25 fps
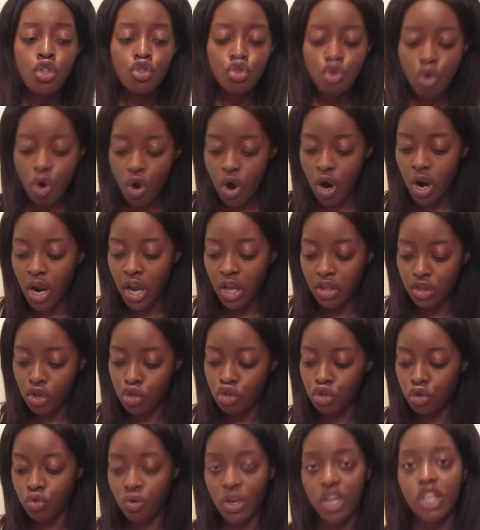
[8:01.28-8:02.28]
during the
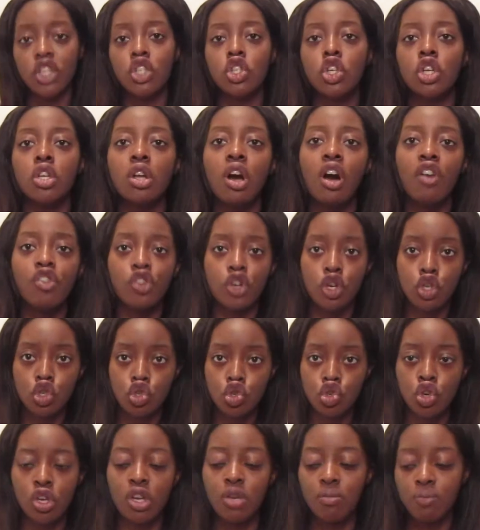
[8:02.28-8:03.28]
duration of your
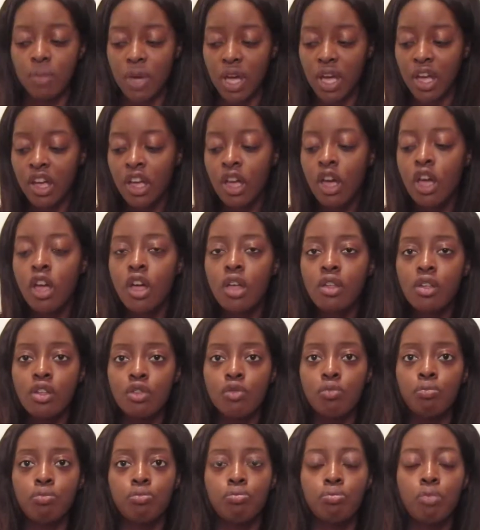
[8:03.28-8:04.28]
treatment.
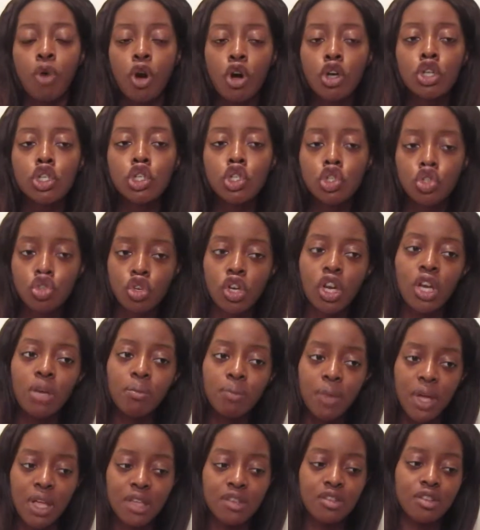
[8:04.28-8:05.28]
Most
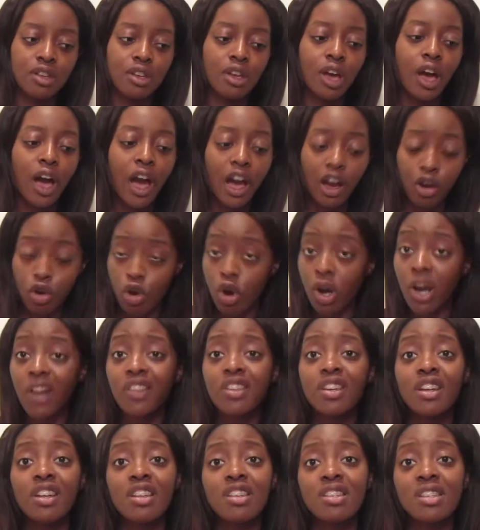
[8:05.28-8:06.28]
treatments, according
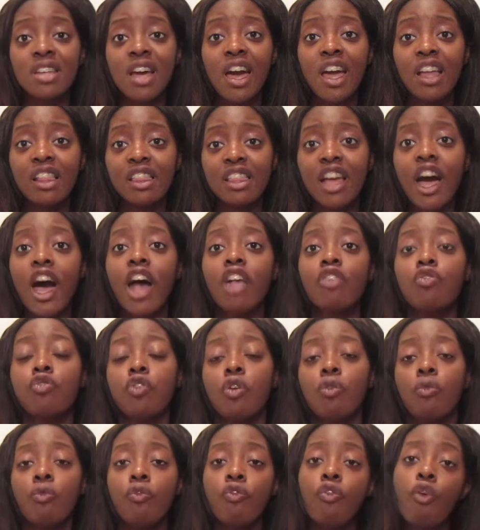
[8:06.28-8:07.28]
to the site, last
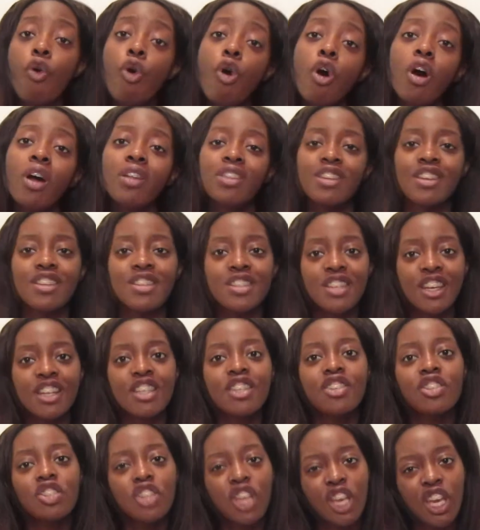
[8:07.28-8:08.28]
from 4 to
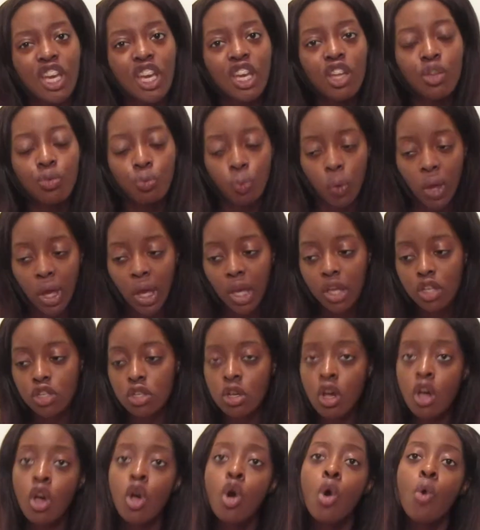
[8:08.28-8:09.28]
16 weeks.
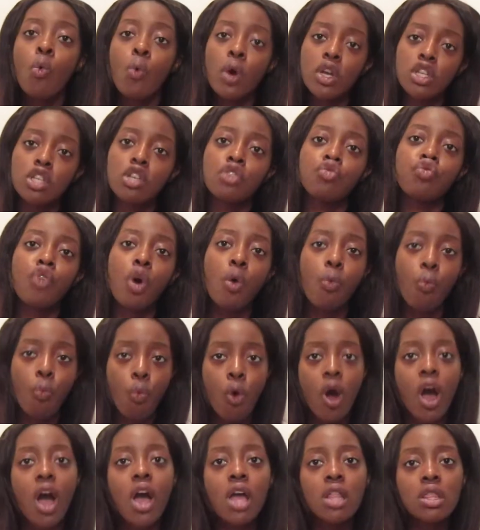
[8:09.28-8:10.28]
Which is from
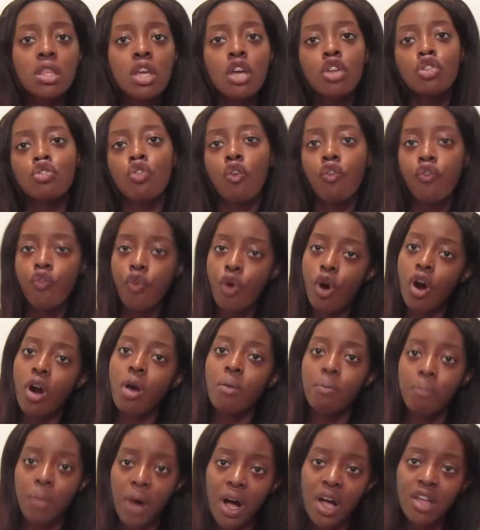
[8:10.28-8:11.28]
1 to 4
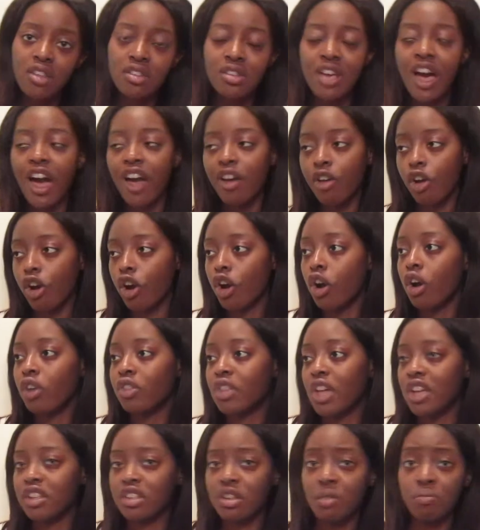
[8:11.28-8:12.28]
months. I heard
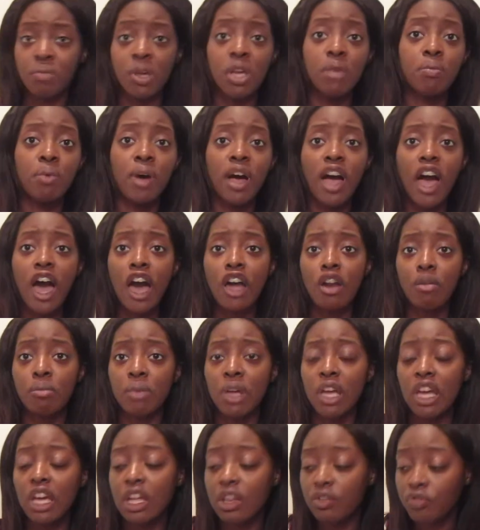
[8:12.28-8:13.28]
that some people had them
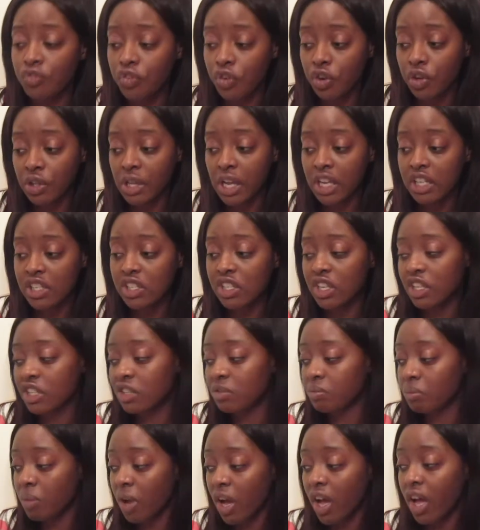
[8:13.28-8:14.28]
in for like 6
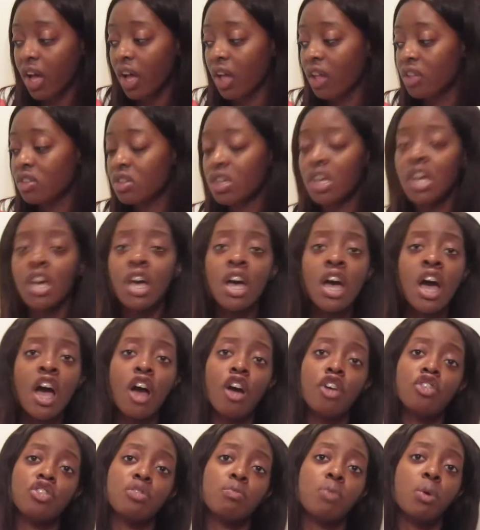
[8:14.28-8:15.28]
months.
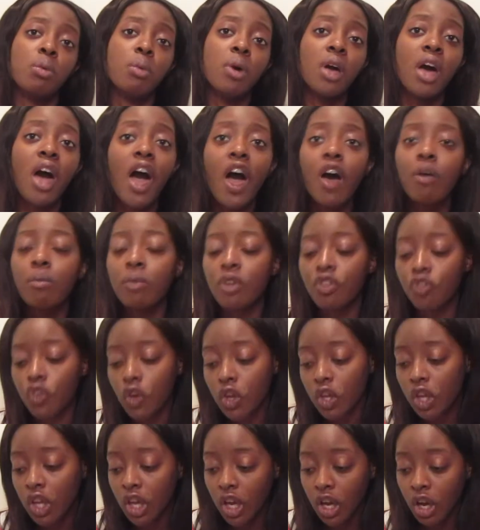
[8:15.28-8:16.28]
Heard some people had them in for
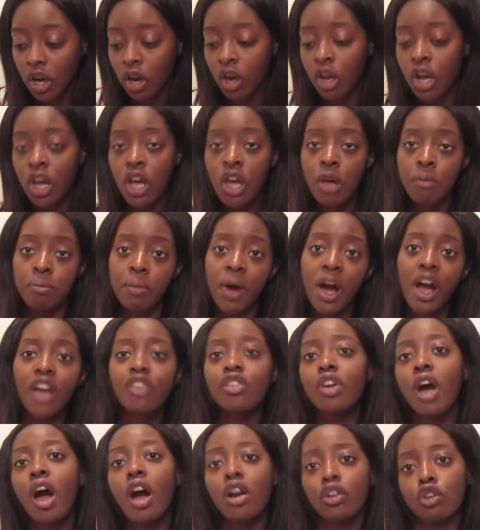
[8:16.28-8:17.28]
a year. My
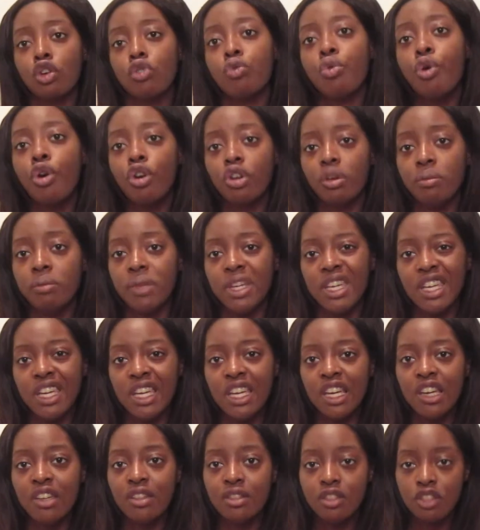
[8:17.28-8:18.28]
doctor quoted
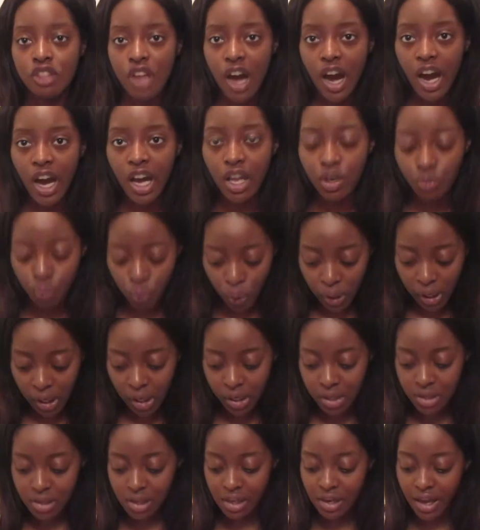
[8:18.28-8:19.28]
me 9
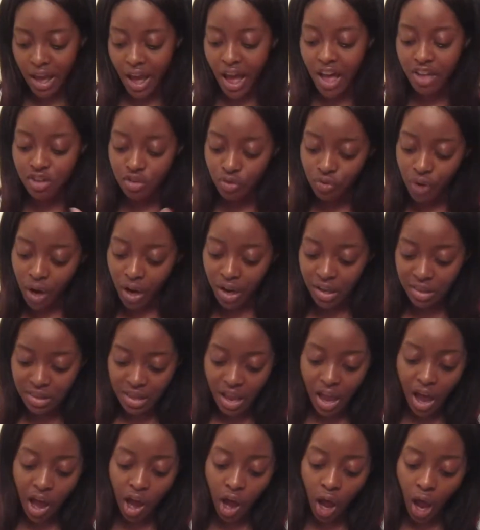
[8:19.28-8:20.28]
weeks, and as of right
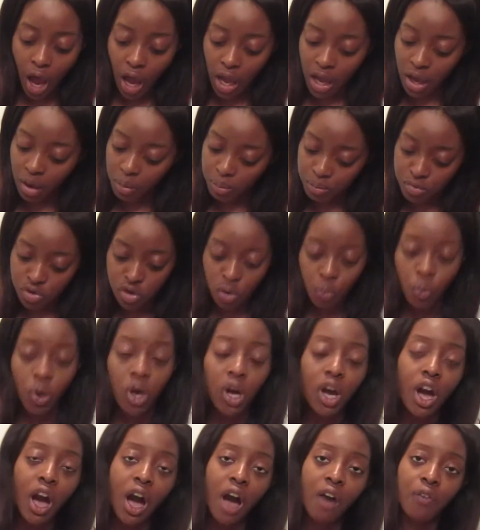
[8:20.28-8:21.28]
now, I am somewhat
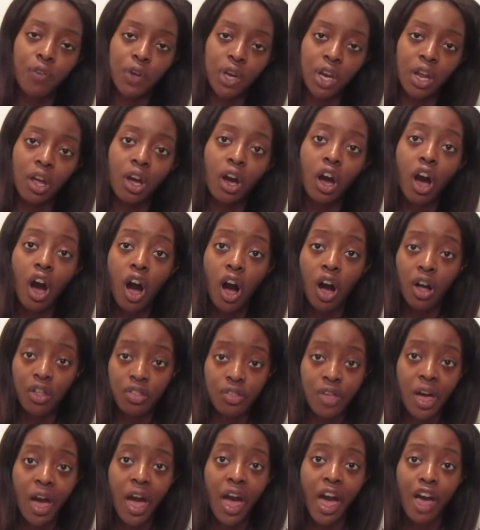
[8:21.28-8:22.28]
confident on
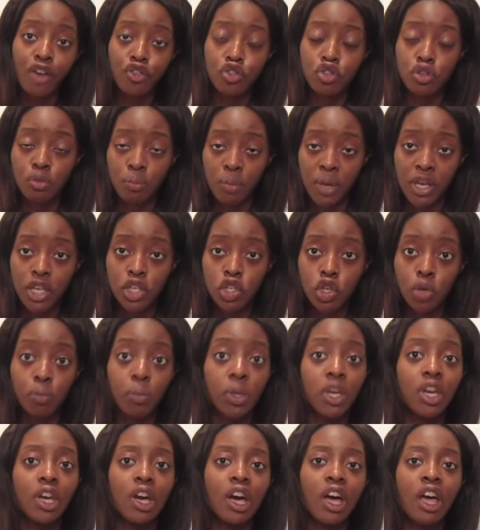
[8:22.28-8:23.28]
that estimation
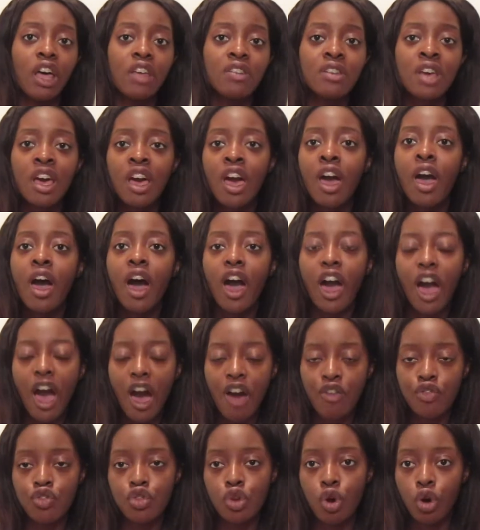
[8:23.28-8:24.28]
because I
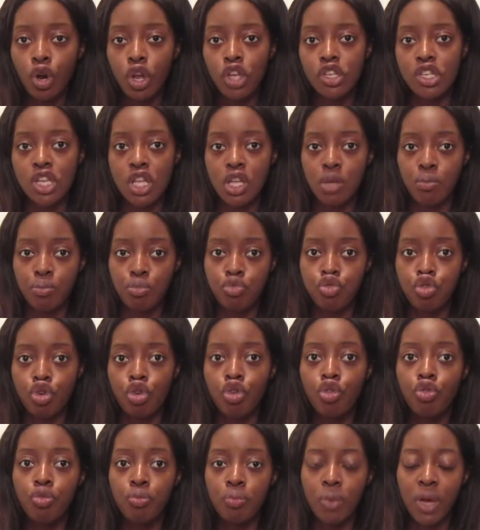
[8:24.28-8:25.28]
have noticed an
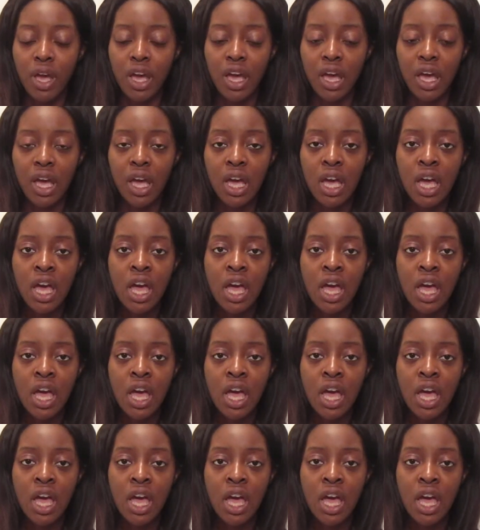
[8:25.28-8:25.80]
improvement